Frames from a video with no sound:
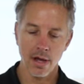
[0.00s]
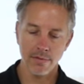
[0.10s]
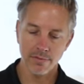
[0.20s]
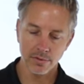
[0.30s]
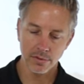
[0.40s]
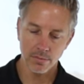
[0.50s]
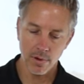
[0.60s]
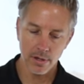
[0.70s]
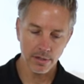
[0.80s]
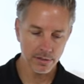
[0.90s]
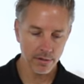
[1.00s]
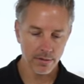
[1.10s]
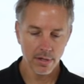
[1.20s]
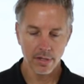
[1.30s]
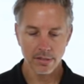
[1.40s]
non filtered water. So
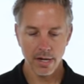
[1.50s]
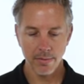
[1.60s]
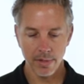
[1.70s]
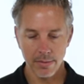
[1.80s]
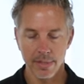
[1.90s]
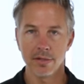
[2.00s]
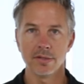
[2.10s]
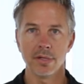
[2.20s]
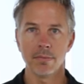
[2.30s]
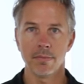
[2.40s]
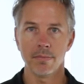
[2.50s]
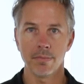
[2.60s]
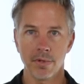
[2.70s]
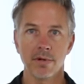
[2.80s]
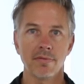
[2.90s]
today we're going to be using
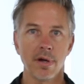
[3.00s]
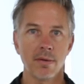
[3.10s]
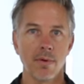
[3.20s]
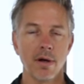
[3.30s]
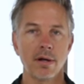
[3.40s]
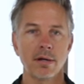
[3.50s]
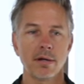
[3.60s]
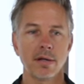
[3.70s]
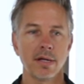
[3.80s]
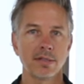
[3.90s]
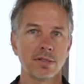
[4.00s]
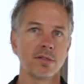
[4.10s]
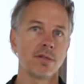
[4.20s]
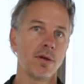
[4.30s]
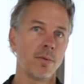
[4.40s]
purified water. I should
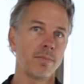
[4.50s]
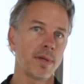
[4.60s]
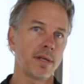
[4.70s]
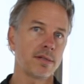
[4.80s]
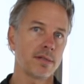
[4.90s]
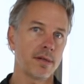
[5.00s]
hope that